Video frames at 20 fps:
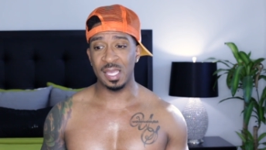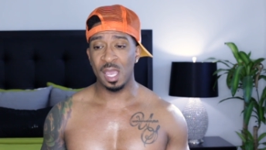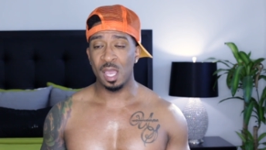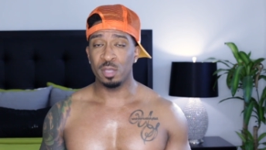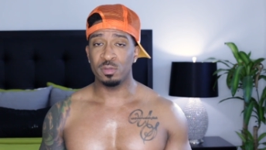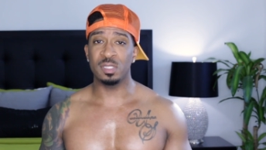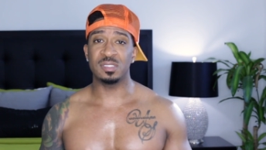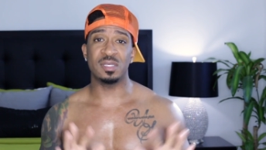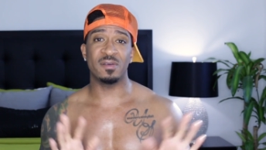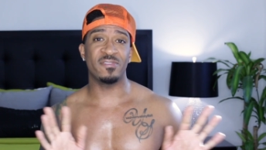You
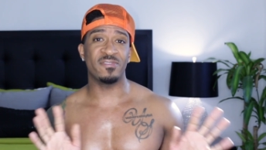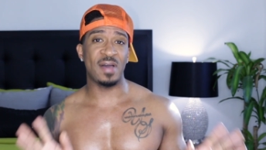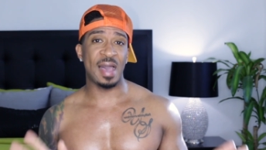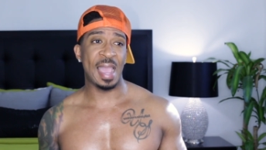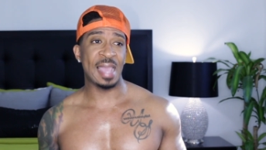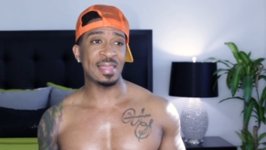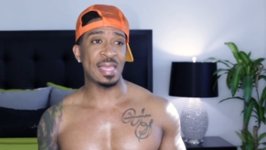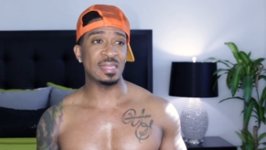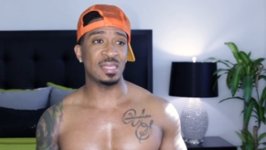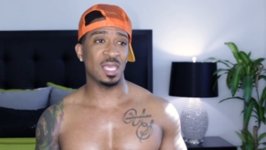need to
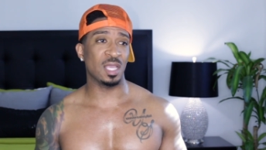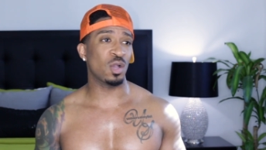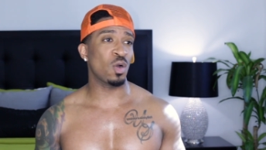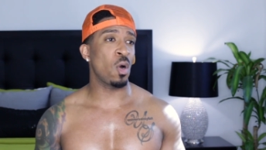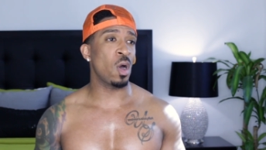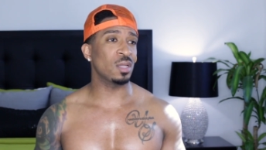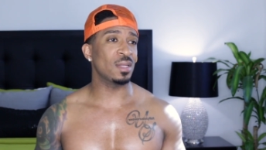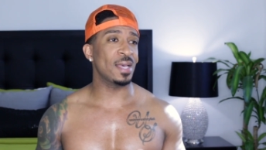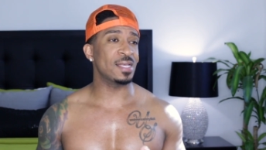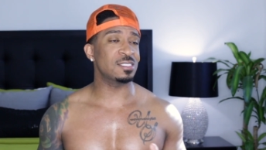find it, then
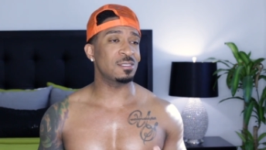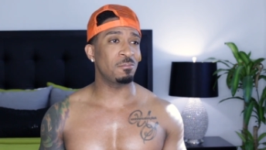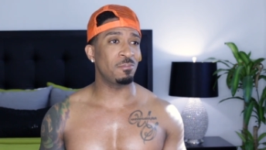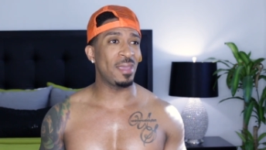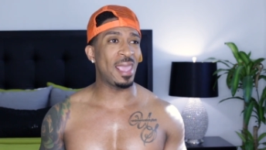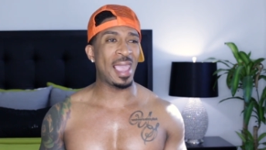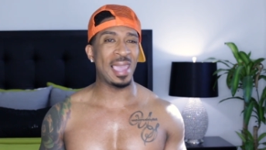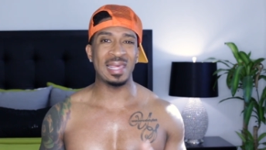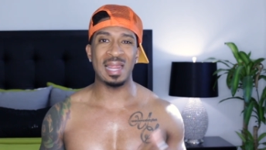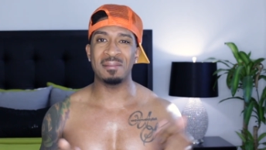call us
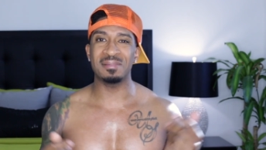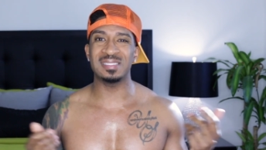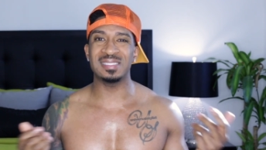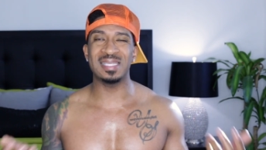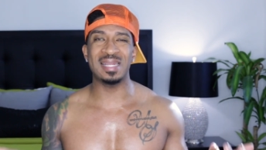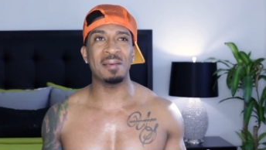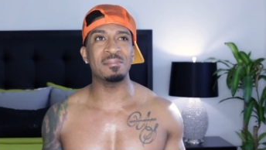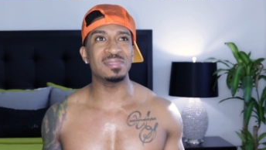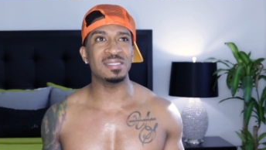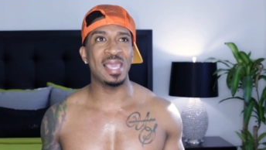back. And I'm,
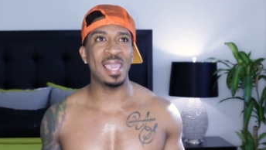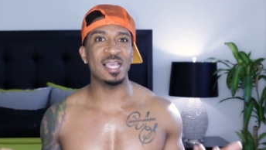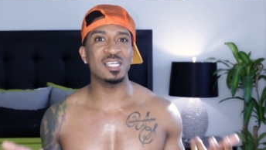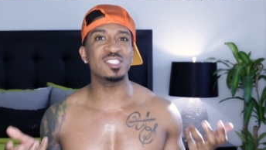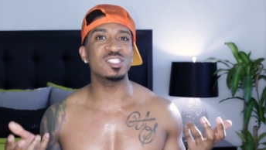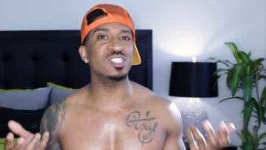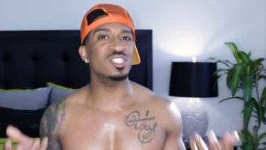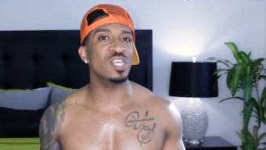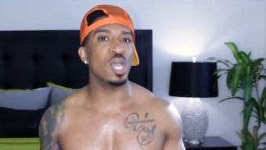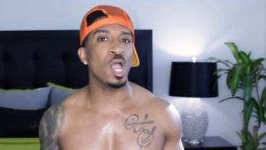and I'm saying,
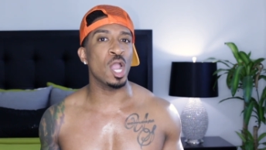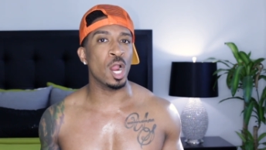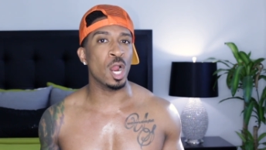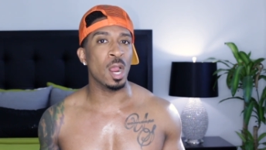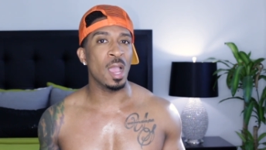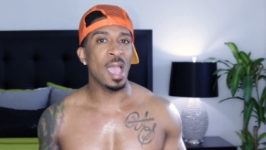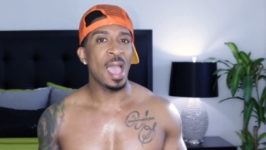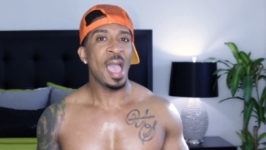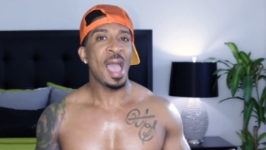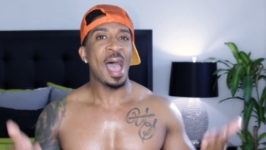Sir,